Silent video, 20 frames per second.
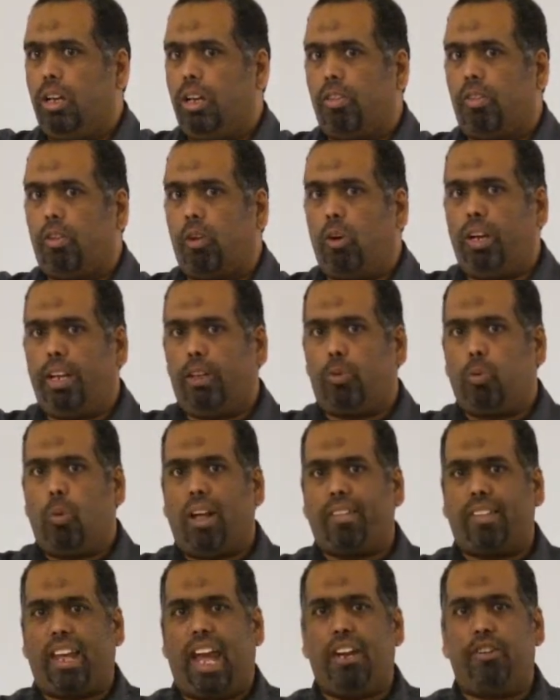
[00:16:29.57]
so it
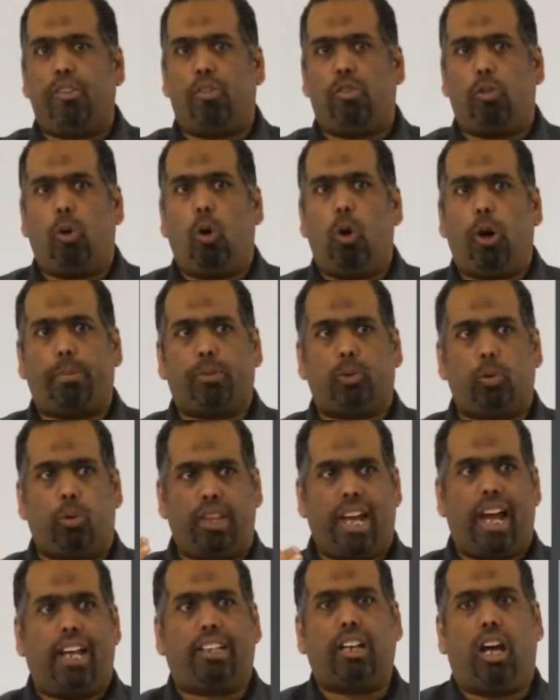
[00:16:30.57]
was adsorbed
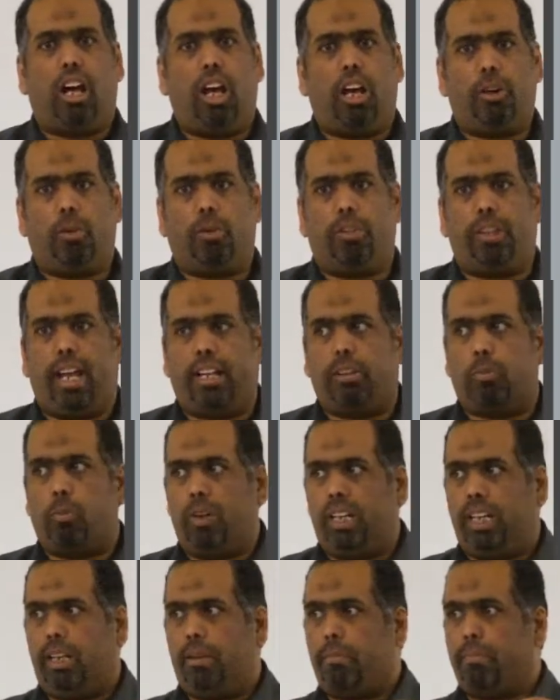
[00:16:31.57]
to that iron that
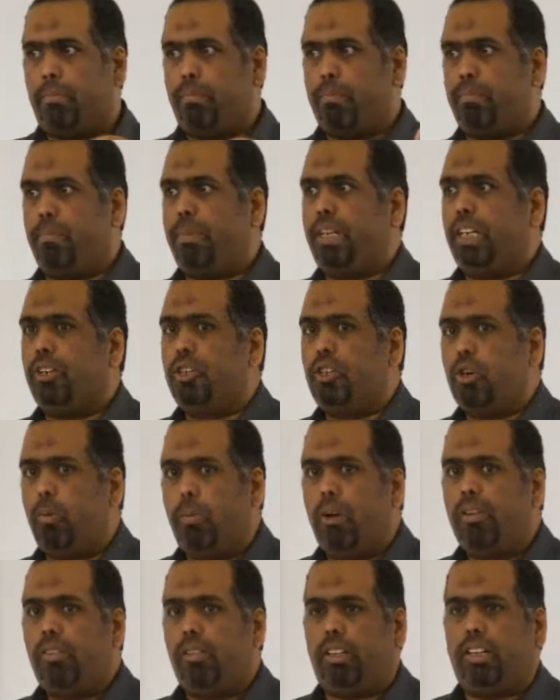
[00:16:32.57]
we been
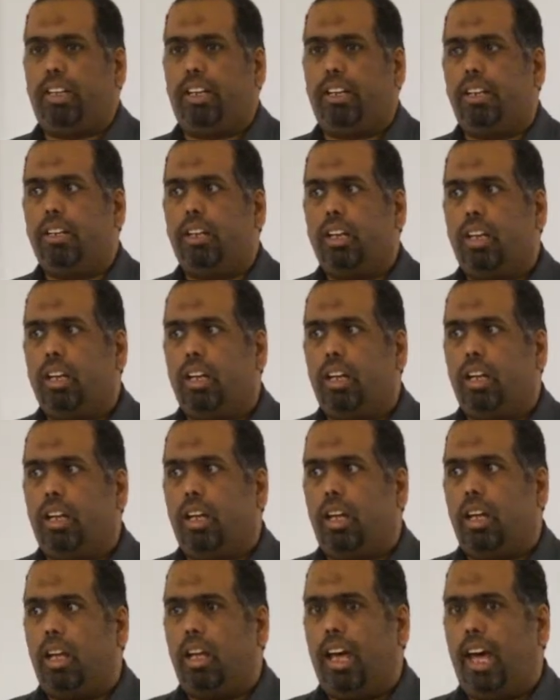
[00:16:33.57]
deposited,
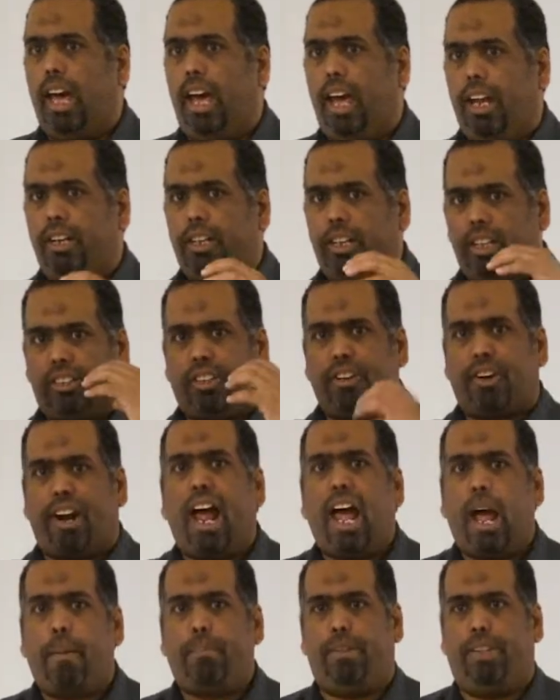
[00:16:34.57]
and it
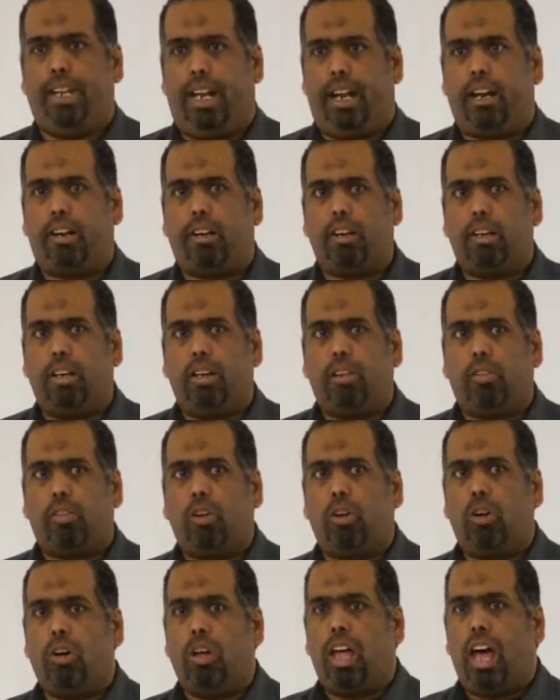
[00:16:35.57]
trapped there.
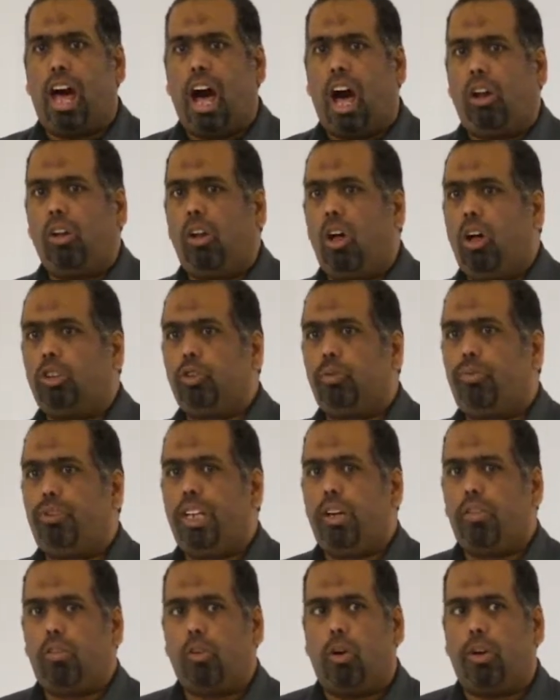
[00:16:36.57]
So a lot of
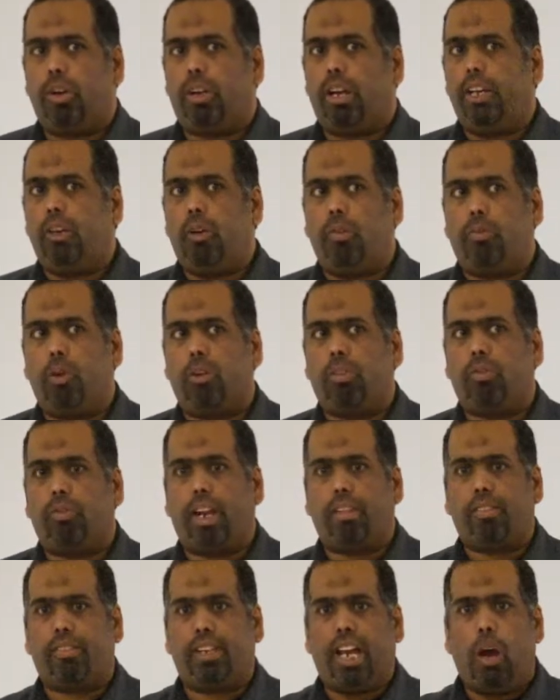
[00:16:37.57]
these
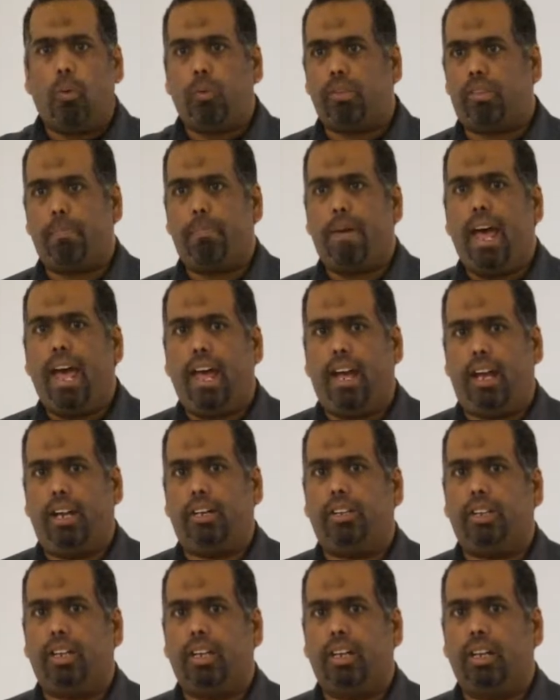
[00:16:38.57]
organophosphorus now it's
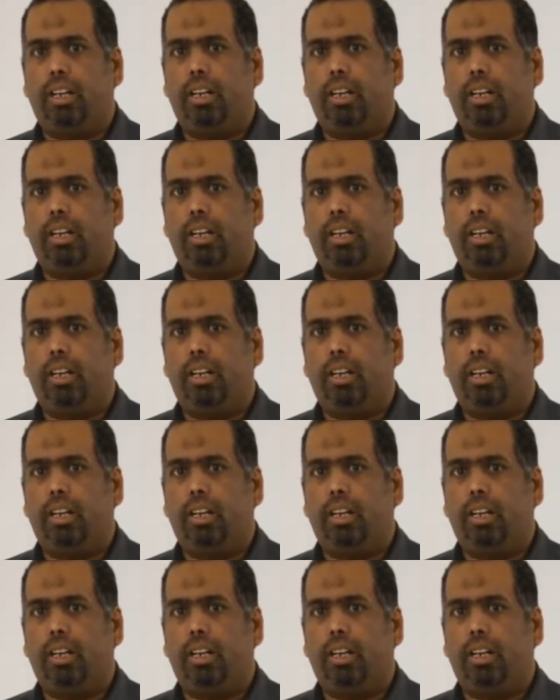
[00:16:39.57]
banned,